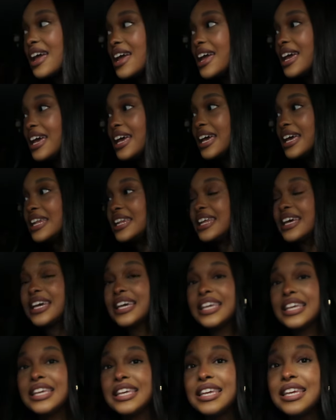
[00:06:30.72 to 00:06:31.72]
in
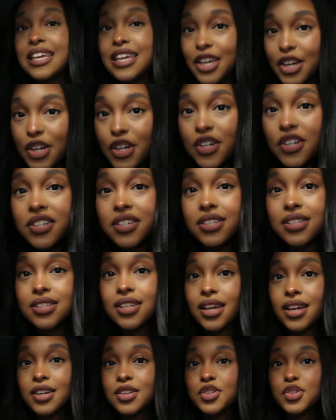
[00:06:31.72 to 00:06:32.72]
years,
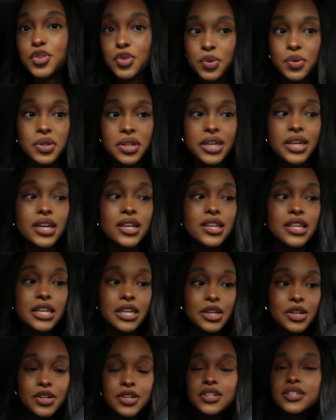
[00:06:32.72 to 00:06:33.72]
like truly in
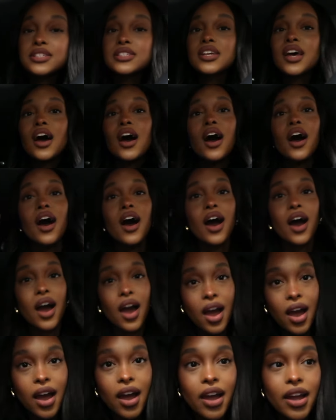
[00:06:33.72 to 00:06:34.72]
years.
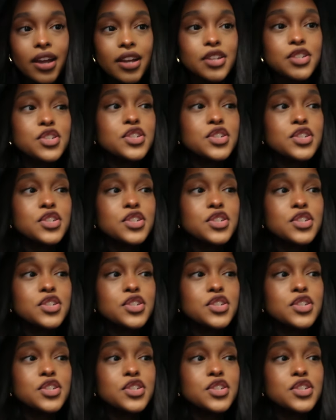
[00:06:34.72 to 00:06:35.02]
I